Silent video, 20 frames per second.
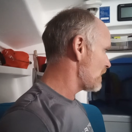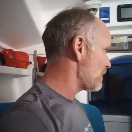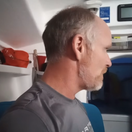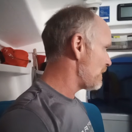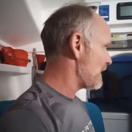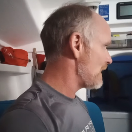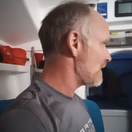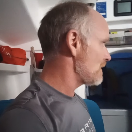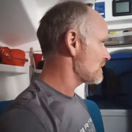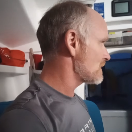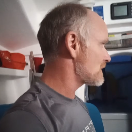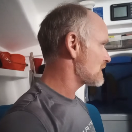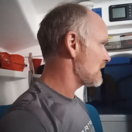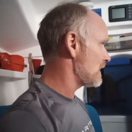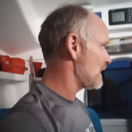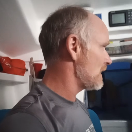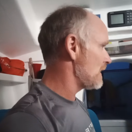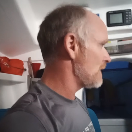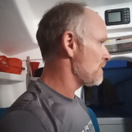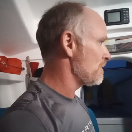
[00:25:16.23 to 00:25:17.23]
about
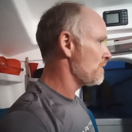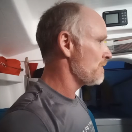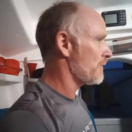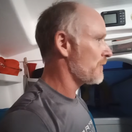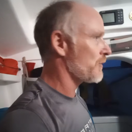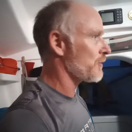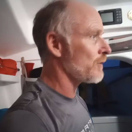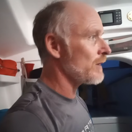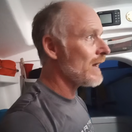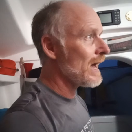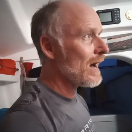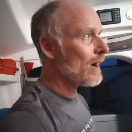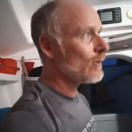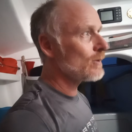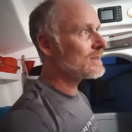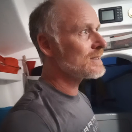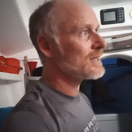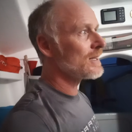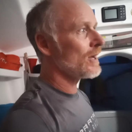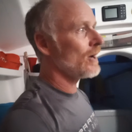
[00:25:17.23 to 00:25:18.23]
3
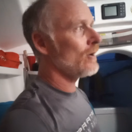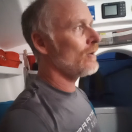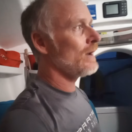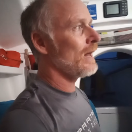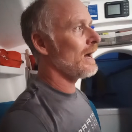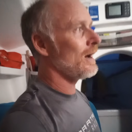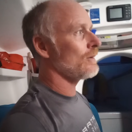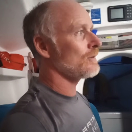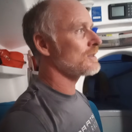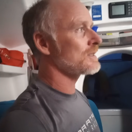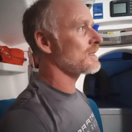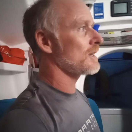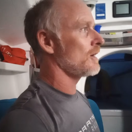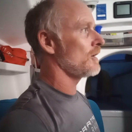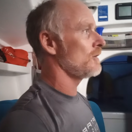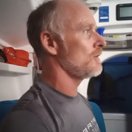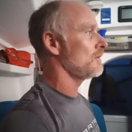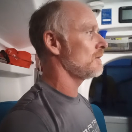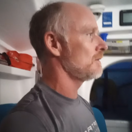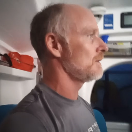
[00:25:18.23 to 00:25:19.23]
hours to go now,
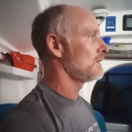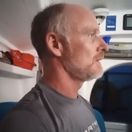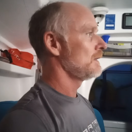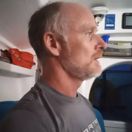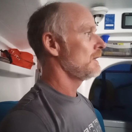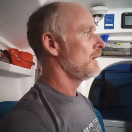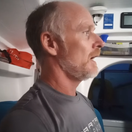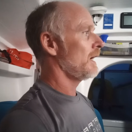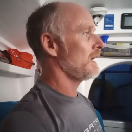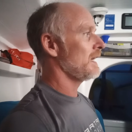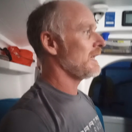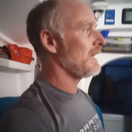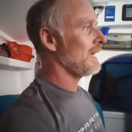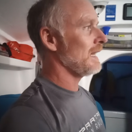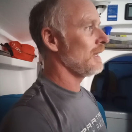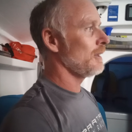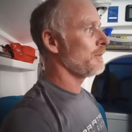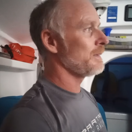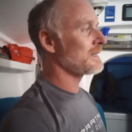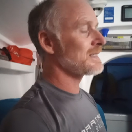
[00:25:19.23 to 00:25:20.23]
so I'm going to get a
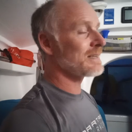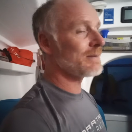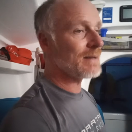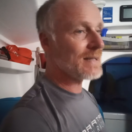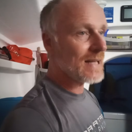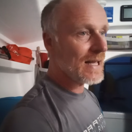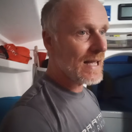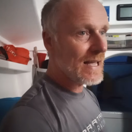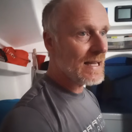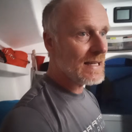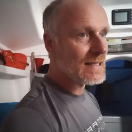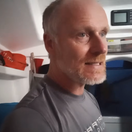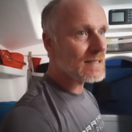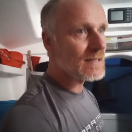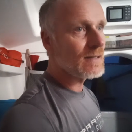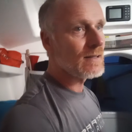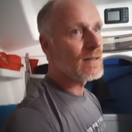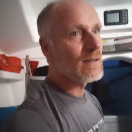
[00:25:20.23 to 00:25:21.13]
little bit of something to eat.